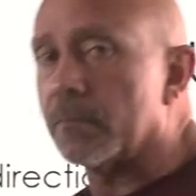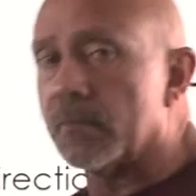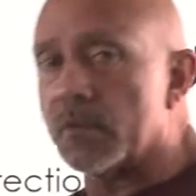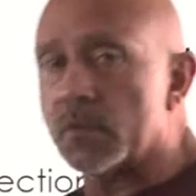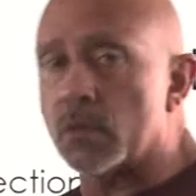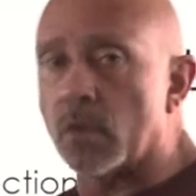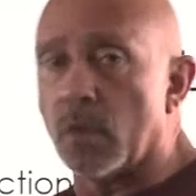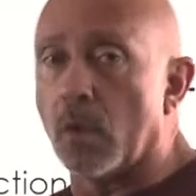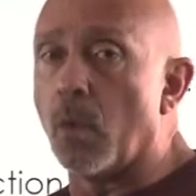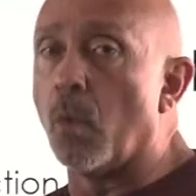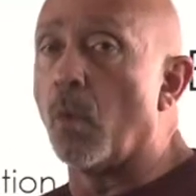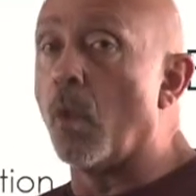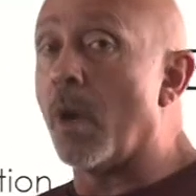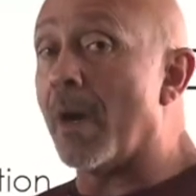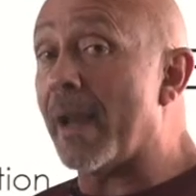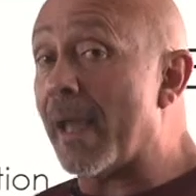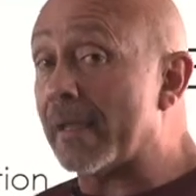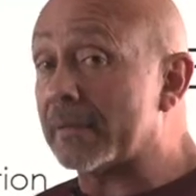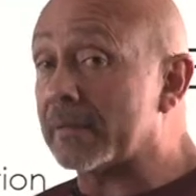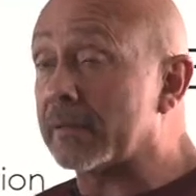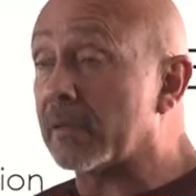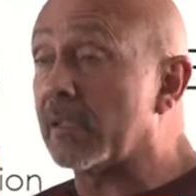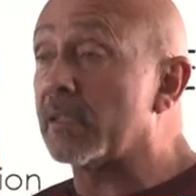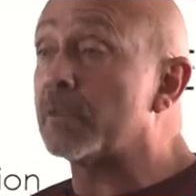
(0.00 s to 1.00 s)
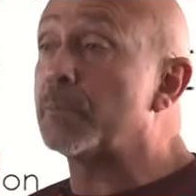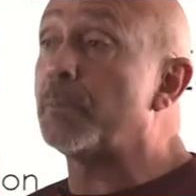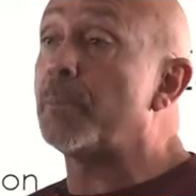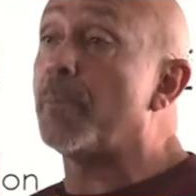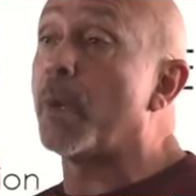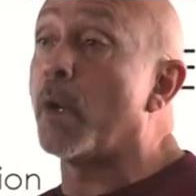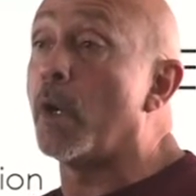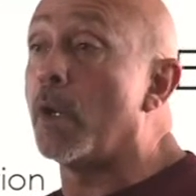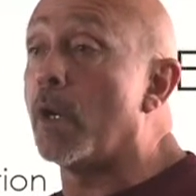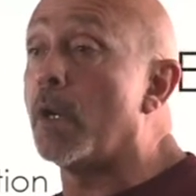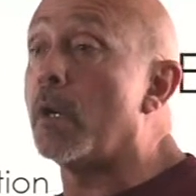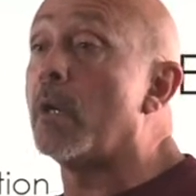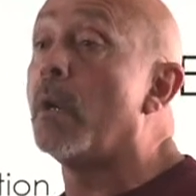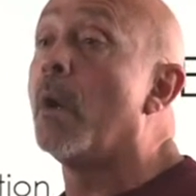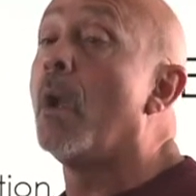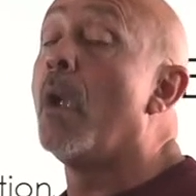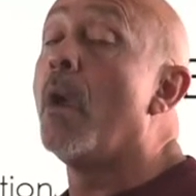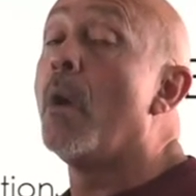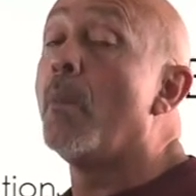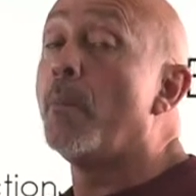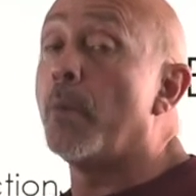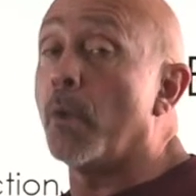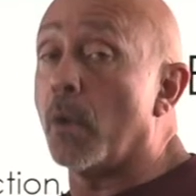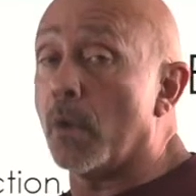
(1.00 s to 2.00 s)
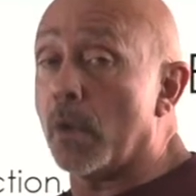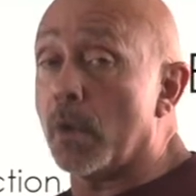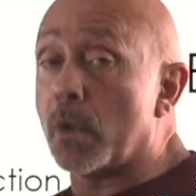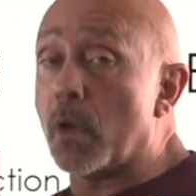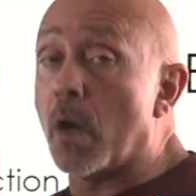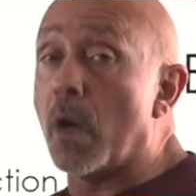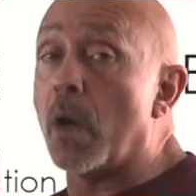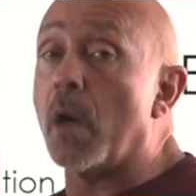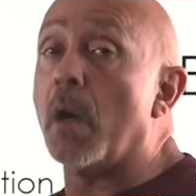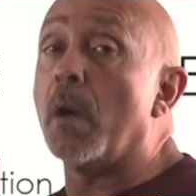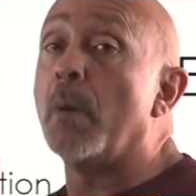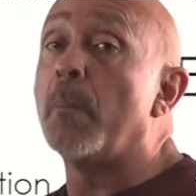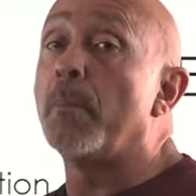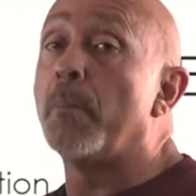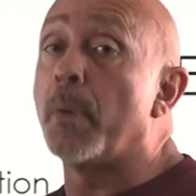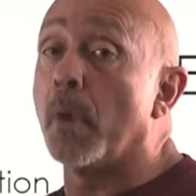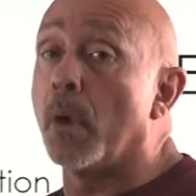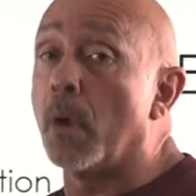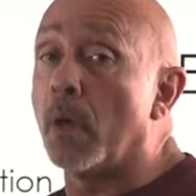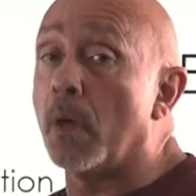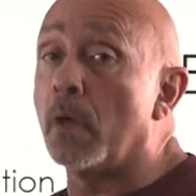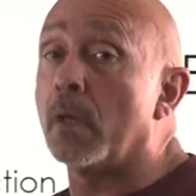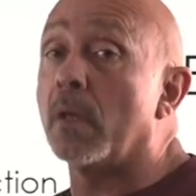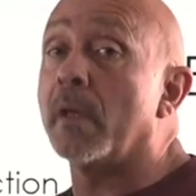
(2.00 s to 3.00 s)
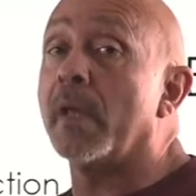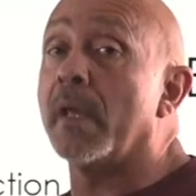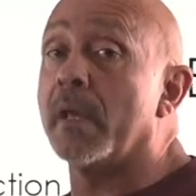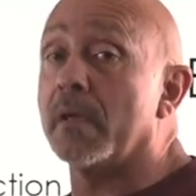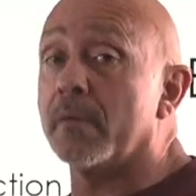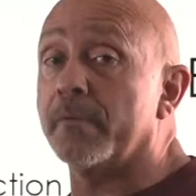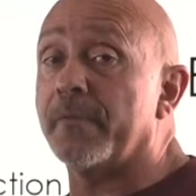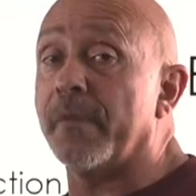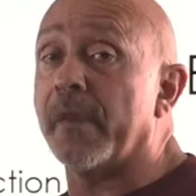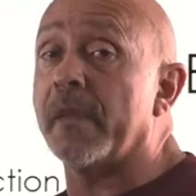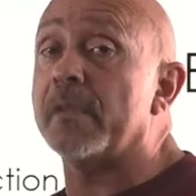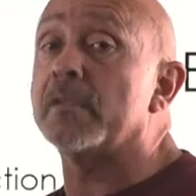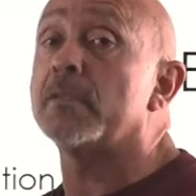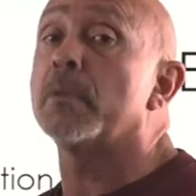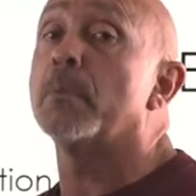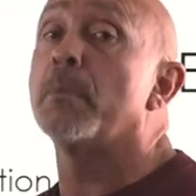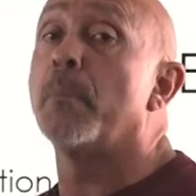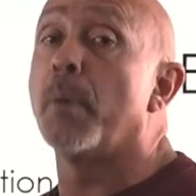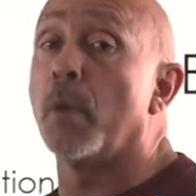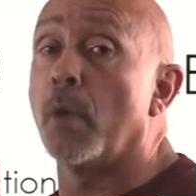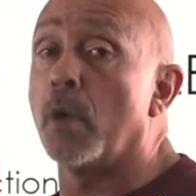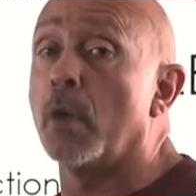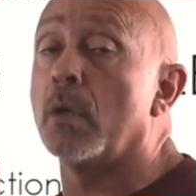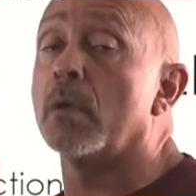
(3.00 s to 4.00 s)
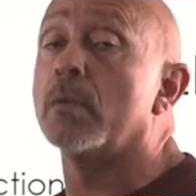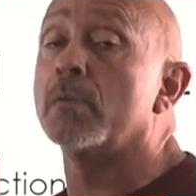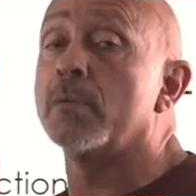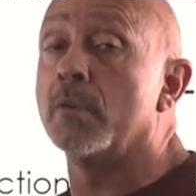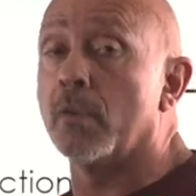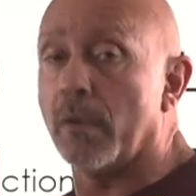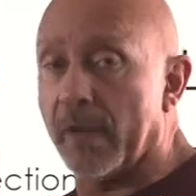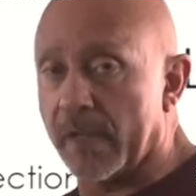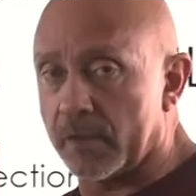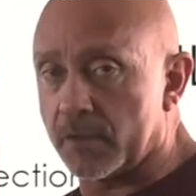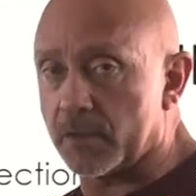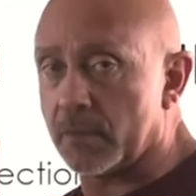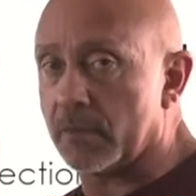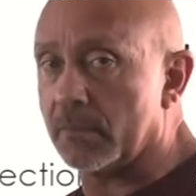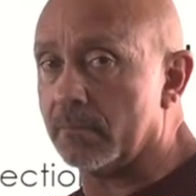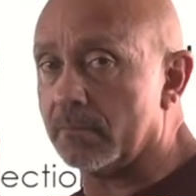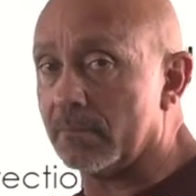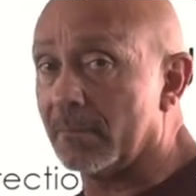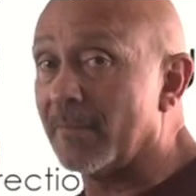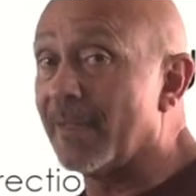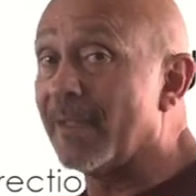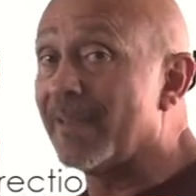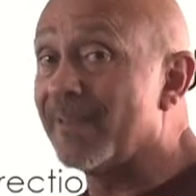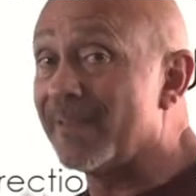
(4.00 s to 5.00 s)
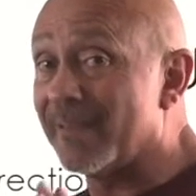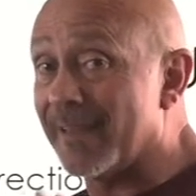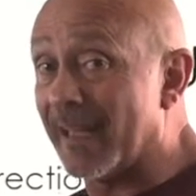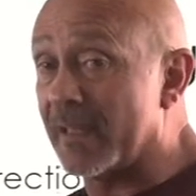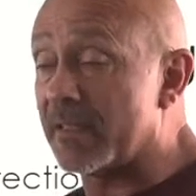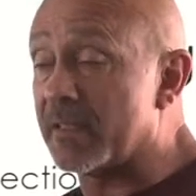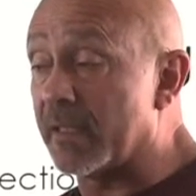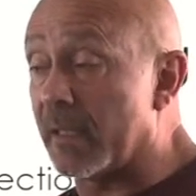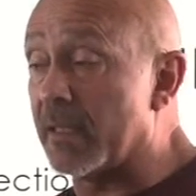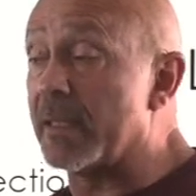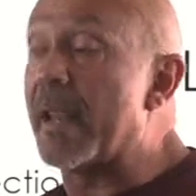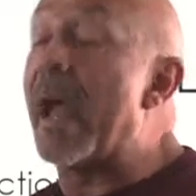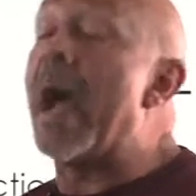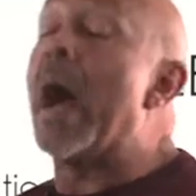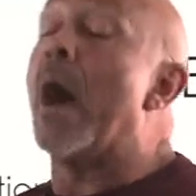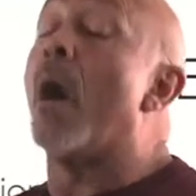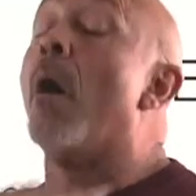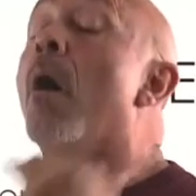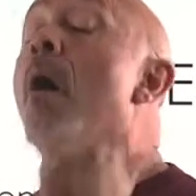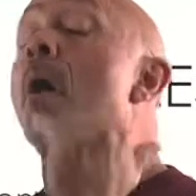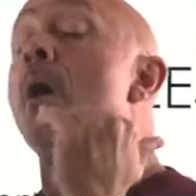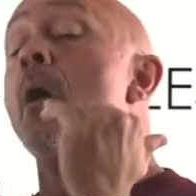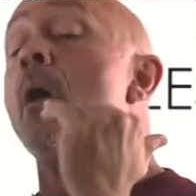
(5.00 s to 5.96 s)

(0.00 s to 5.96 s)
So 1 access list per protocol, per interface, per direction. That's it. Now,